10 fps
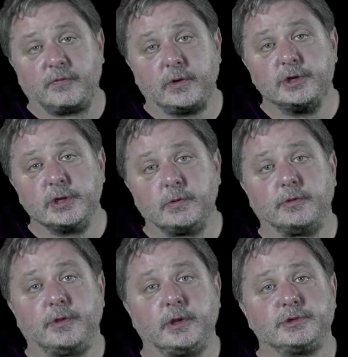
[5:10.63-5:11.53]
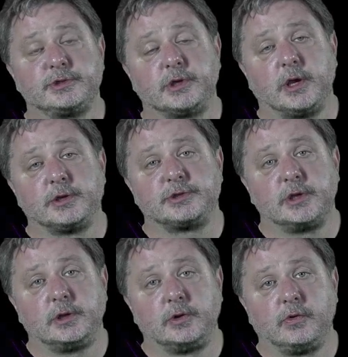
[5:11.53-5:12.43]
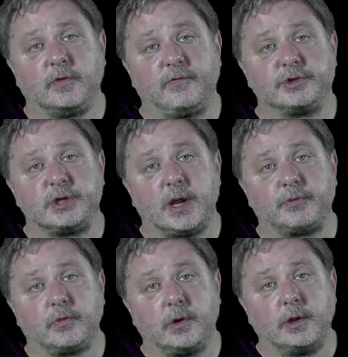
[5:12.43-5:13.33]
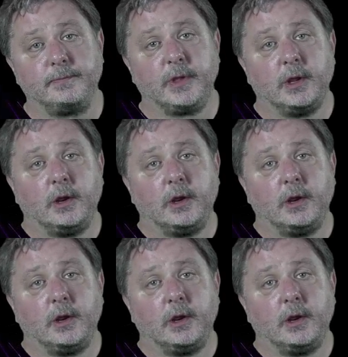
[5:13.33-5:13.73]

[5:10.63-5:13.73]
three general things discussed in Cornford's chapter 1.